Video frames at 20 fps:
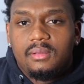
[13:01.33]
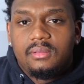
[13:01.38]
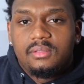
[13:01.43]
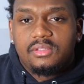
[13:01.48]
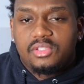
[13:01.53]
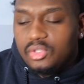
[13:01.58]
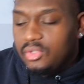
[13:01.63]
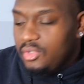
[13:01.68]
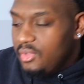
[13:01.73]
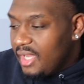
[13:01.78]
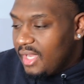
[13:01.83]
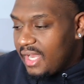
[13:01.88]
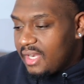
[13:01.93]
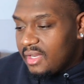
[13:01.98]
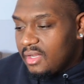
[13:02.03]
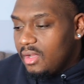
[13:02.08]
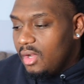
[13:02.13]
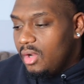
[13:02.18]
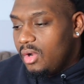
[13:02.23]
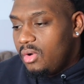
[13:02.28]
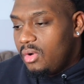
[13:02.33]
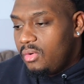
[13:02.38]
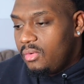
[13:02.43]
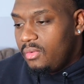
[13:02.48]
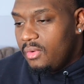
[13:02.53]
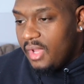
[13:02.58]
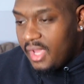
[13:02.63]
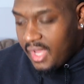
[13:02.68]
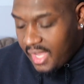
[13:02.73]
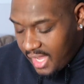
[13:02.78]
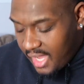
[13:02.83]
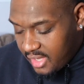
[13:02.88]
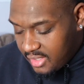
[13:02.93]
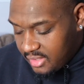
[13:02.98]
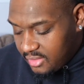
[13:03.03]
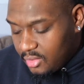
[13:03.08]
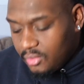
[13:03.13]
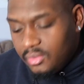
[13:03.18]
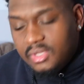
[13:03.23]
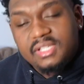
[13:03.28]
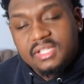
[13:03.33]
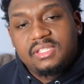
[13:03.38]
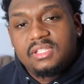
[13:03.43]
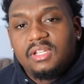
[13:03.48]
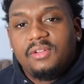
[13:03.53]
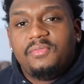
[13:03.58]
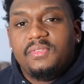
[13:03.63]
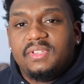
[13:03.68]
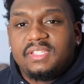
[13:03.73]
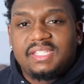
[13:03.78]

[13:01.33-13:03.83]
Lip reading: So you got to go and do this stuff in